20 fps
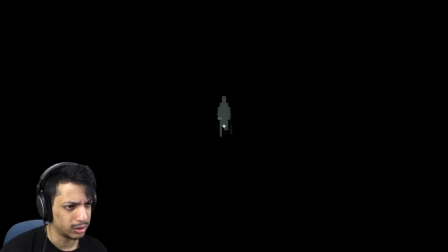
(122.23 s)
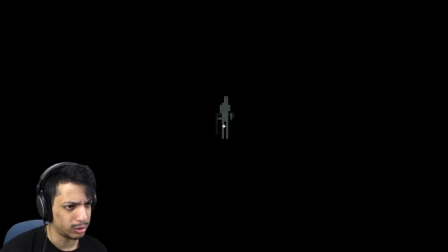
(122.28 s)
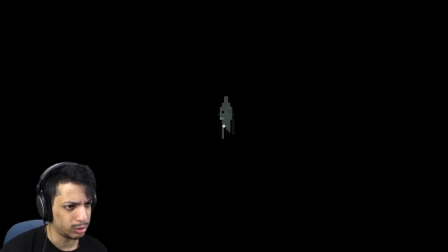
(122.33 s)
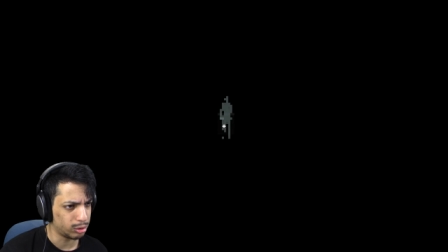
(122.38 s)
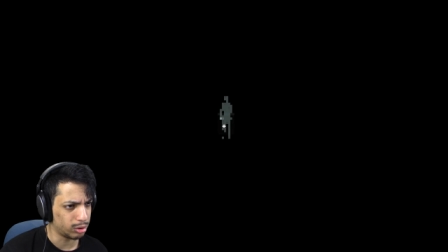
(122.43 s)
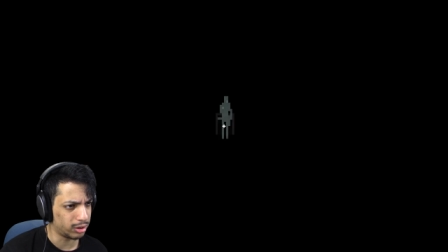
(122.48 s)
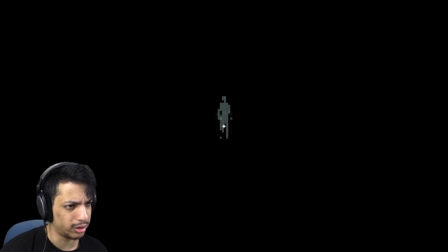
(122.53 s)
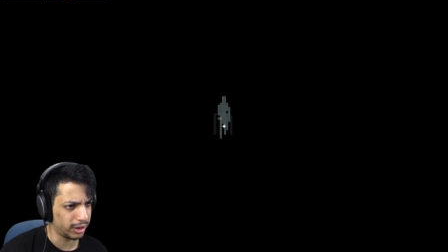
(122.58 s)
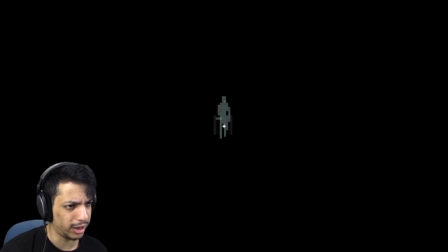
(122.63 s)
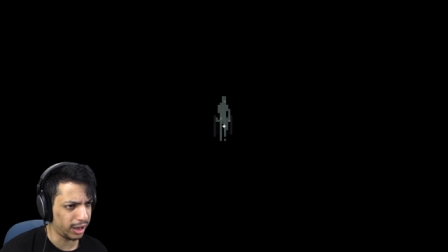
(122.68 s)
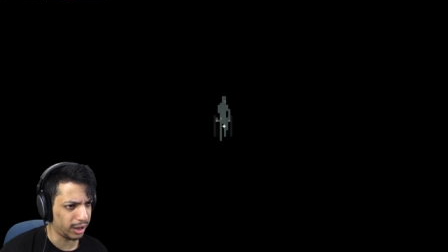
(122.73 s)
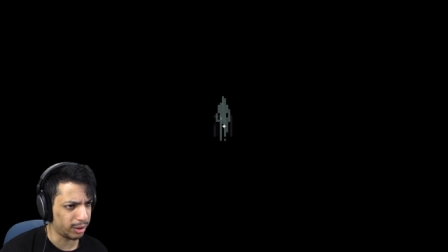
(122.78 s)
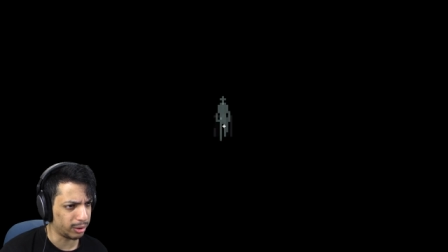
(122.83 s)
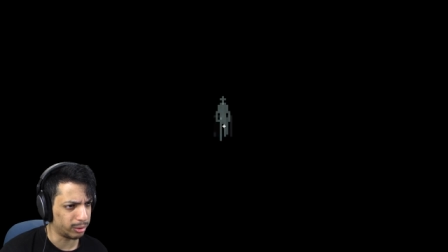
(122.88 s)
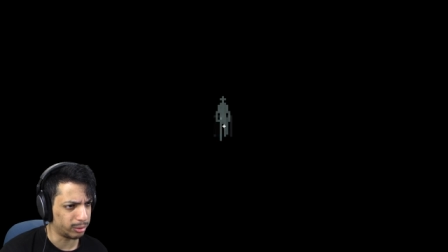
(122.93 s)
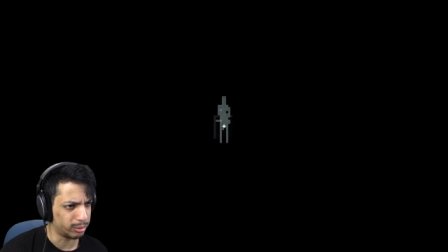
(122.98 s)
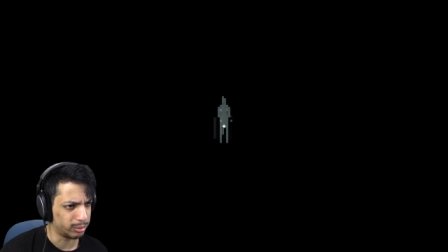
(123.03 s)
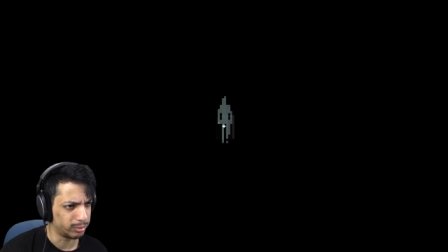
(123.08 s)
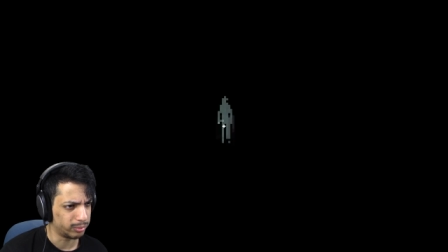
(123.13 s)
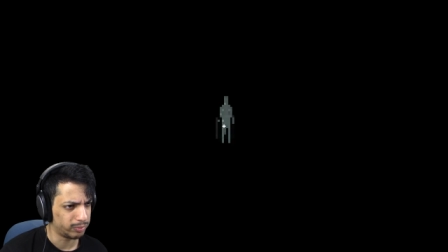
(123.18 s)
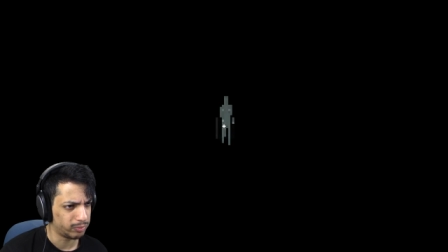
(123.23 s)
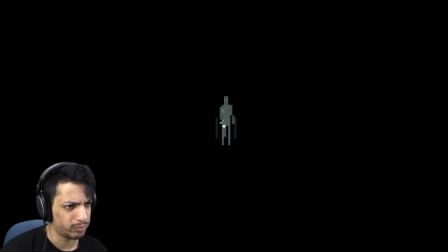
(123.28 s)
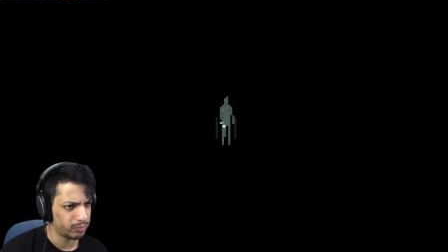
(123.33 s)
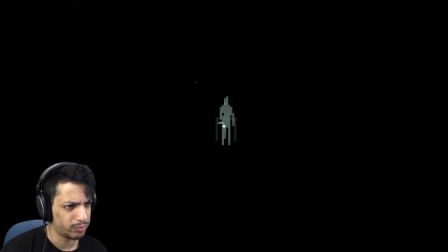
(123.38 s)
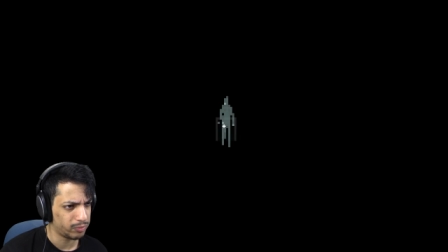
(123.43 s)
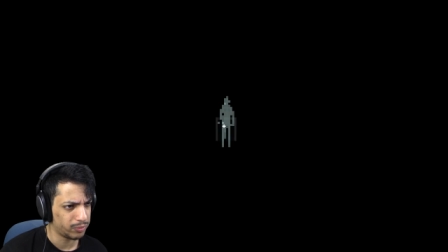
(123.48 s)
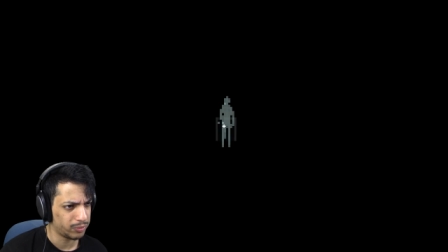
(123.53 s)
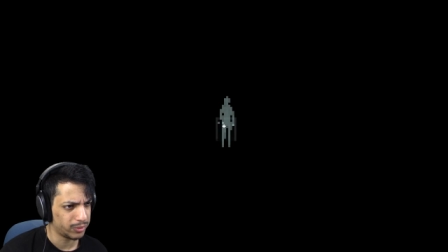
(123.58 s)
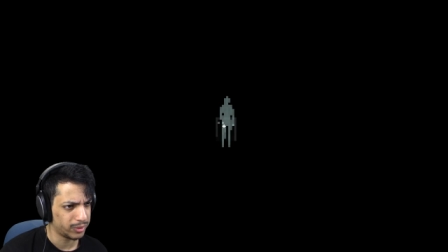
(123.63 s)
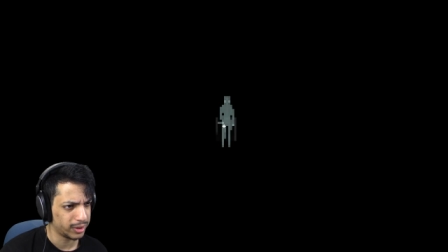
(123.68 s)
Who are you?
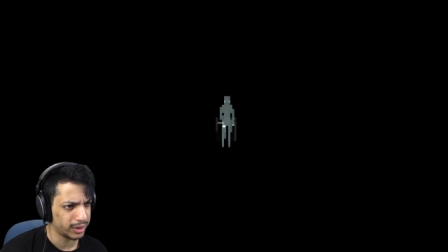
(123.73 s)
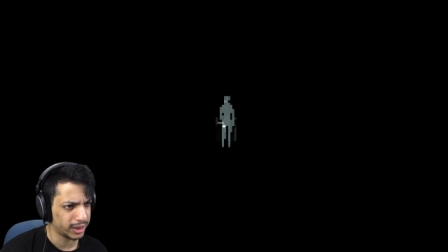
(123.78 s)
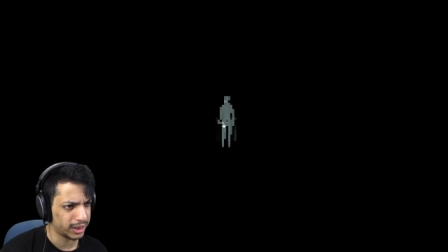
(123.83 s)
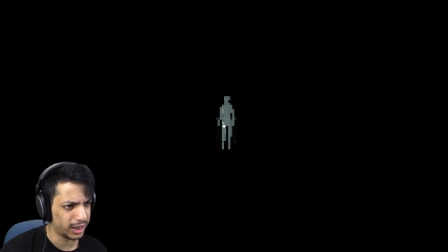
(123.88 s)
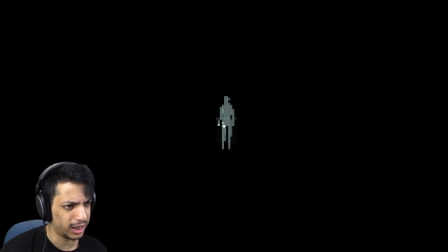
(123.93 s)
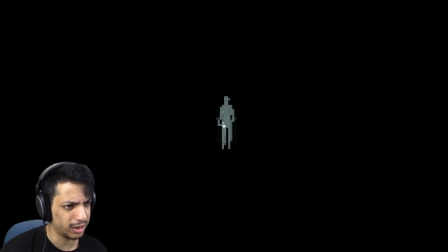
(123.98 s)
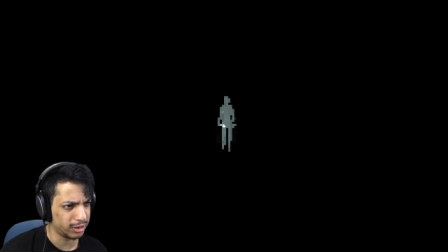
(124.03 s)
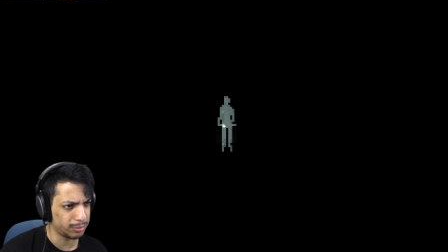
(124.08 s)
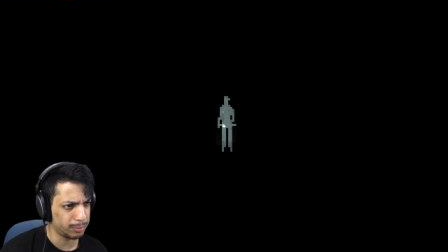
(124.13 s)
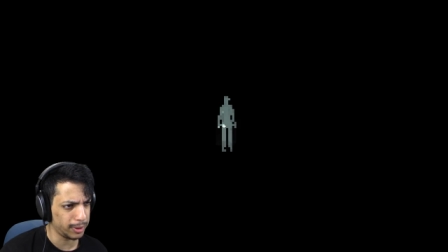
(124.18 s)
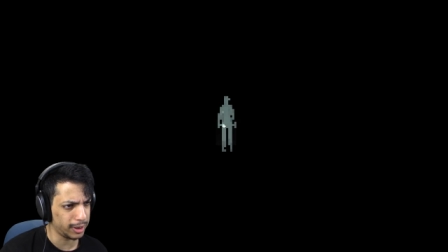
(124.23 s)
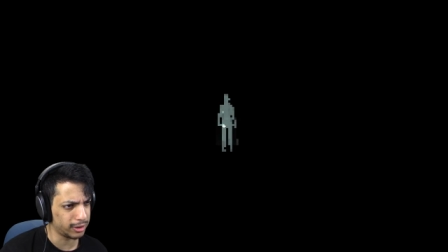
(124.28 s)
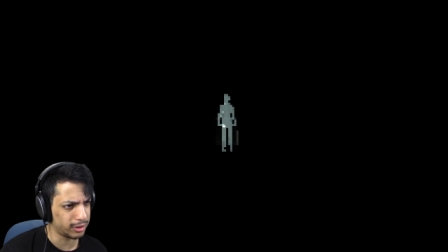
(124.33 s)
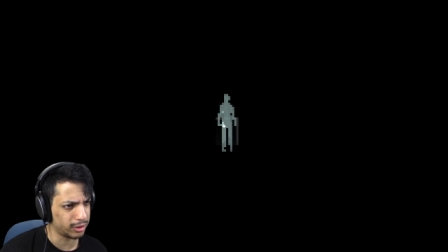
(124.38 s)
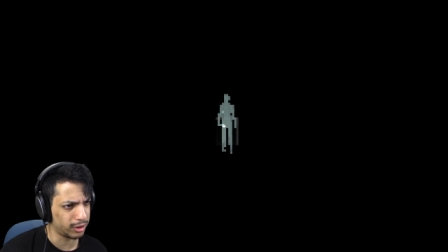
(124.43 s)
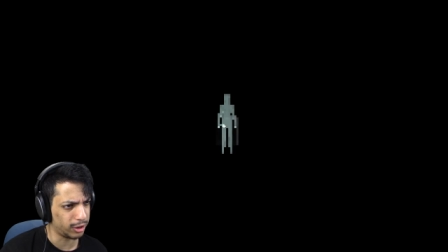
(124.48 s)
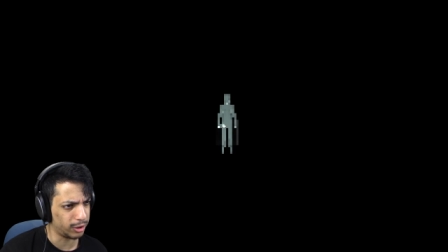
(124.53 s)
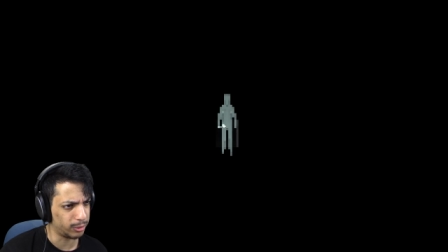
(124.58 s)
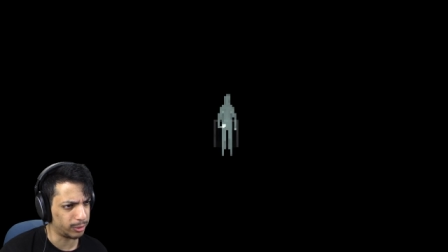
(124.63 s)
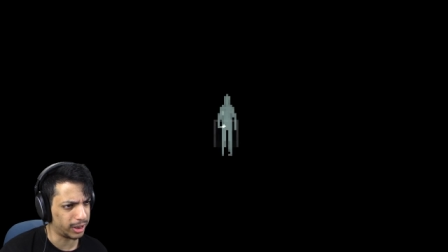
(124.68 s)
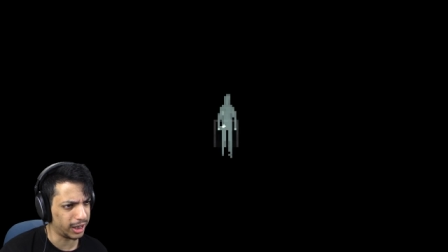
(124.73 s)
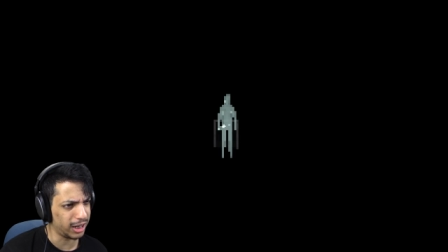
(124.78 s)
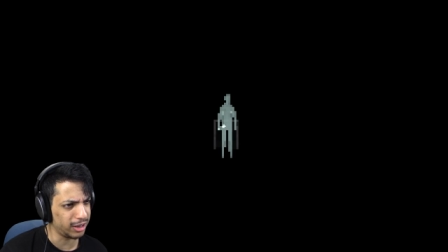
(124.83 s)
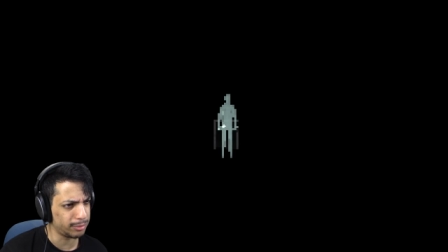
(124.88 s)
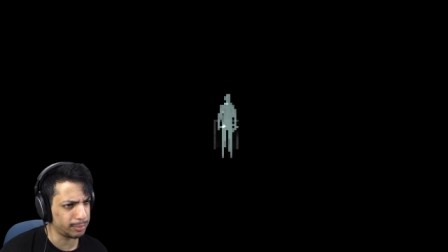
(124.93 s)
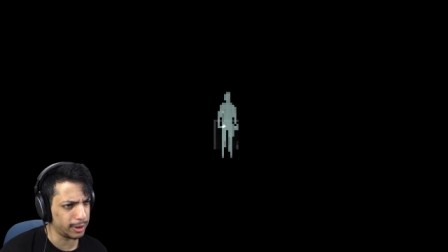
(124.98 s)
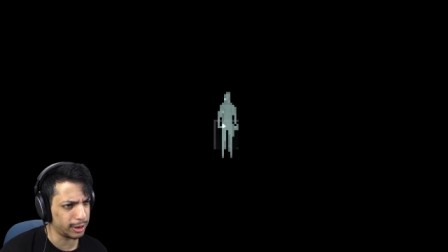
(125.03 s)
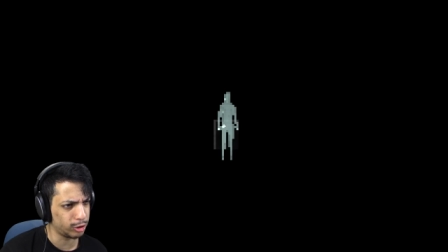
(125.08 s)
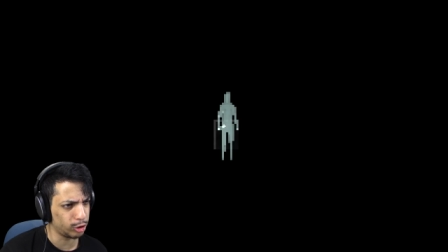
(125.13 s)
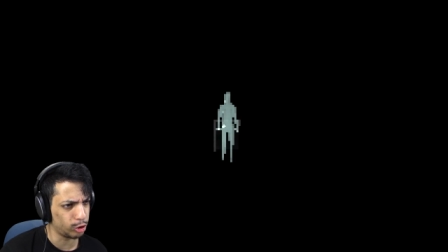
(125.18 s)
Can I speak to you? Can I
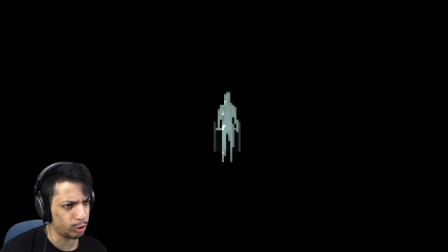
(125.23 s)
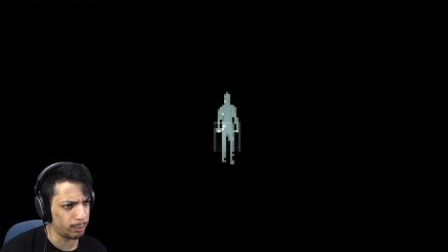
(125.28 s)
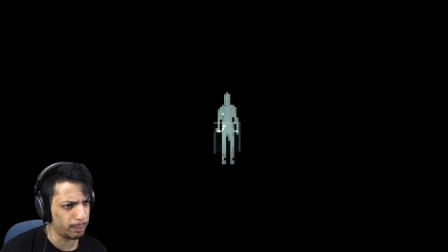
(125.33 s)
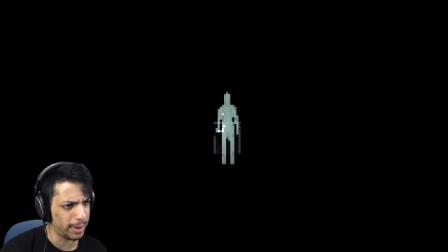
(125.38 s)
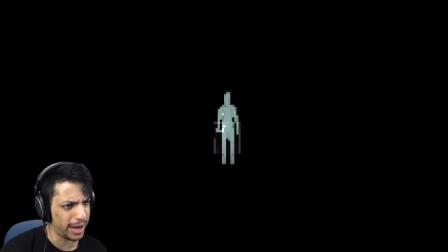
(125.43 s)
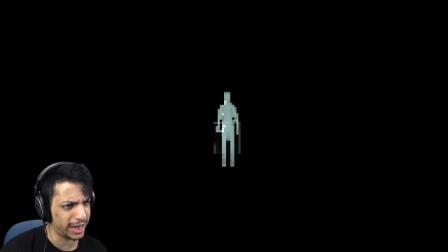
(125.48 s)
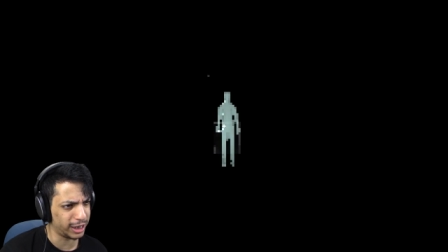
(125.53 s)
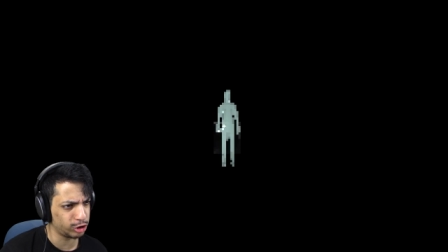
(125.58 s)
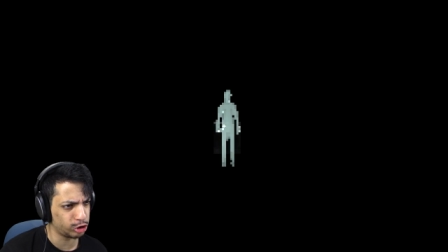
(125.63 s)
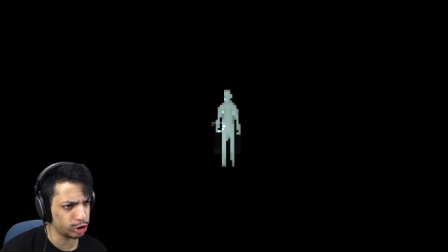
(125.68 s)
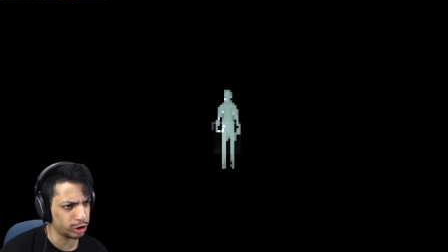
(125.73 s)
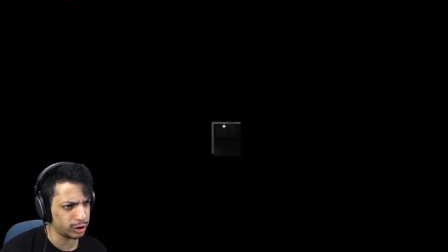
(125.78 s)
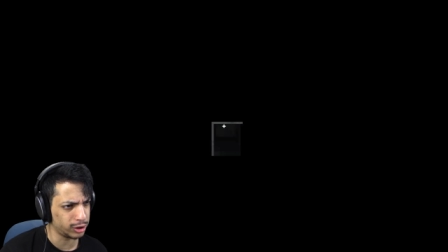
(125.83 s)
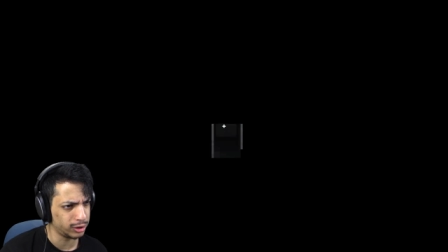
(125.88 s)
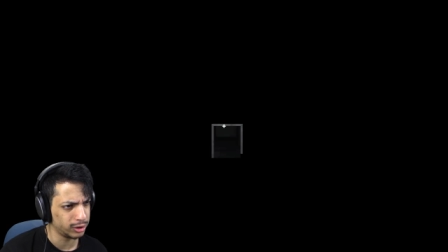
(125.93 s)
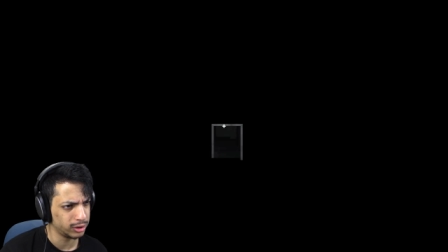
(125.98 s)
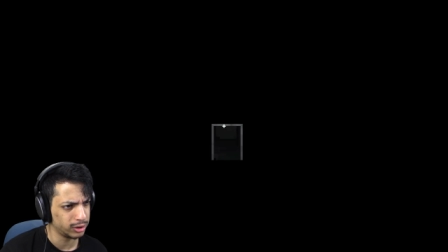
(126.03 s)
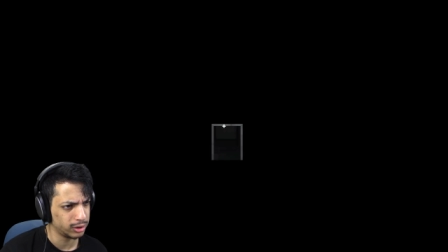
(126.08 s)
speak to your manager?